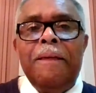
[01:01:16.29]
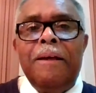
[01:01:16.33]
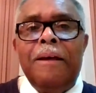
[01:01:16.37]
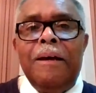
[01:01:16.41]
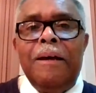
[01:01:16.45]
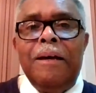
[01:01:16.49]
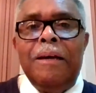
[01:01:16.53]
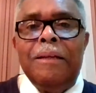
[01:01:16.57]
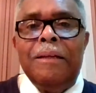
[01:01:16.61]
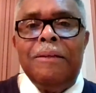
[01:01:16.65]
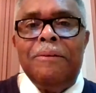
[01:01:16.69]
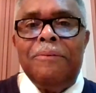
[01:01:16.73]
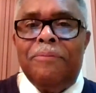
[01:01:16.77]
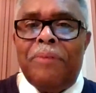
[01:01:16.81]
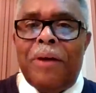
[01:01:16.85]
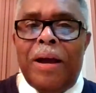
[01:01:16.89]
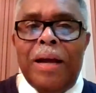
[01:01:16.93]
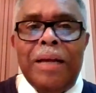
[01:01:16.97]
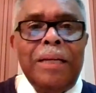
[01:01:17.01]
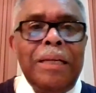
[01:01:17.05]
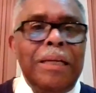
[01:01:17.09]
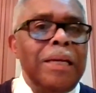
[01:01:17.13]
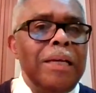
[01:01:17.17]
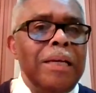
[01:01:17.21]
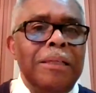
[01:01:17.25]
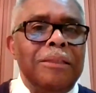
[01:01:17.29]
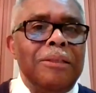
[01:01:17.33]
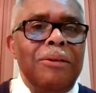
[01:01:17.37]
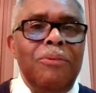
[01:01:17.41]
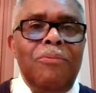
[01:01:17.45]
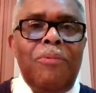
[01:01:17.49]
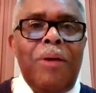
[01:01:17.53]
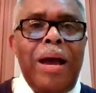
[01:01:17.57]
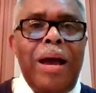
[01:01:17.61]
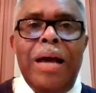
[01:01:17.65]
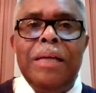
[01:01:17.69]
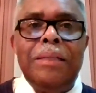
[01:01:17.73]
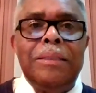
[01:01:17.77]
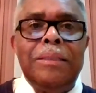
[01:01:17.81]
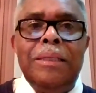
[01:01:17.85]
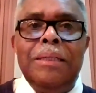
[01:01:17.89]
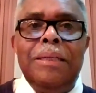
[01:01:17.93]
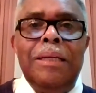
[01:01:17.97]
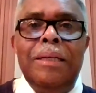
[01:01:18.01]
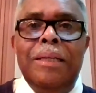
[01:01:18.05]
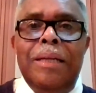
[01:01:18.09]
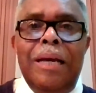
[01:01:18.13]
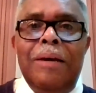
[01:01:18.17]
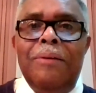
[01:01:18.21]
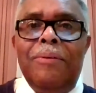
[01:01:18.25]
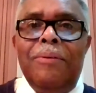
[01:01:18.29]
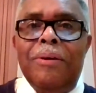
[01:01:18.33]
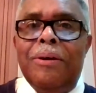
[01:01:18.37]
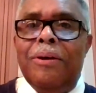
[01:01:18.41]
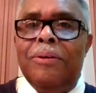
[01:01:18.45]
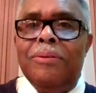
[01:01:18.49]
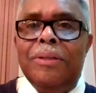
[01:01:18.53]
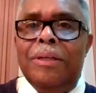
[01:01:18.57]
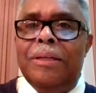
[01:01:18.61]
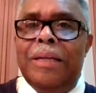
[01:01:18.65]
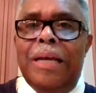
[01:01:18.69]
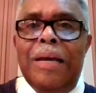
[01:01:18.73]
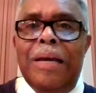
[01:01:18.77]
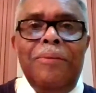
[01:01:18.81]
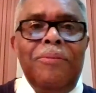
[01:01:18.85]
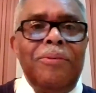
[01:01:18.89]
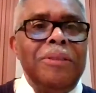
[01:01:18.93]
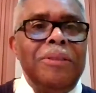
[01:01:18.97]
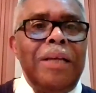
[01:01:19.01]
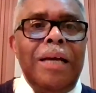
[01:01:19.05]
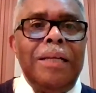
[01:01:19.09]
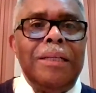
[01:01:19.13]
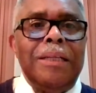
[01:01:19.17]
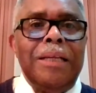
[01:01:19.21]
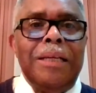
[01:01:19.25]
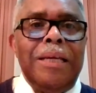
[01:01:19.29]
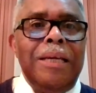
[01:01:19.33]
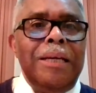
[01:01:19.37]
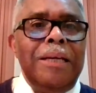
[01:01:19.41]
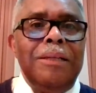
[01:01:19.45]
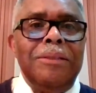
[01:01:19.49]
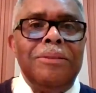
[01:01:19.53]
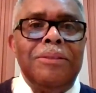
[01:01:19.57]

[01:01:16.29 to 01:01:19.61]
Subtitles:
The fight against the wiles of the devil, because the devil's out to kill,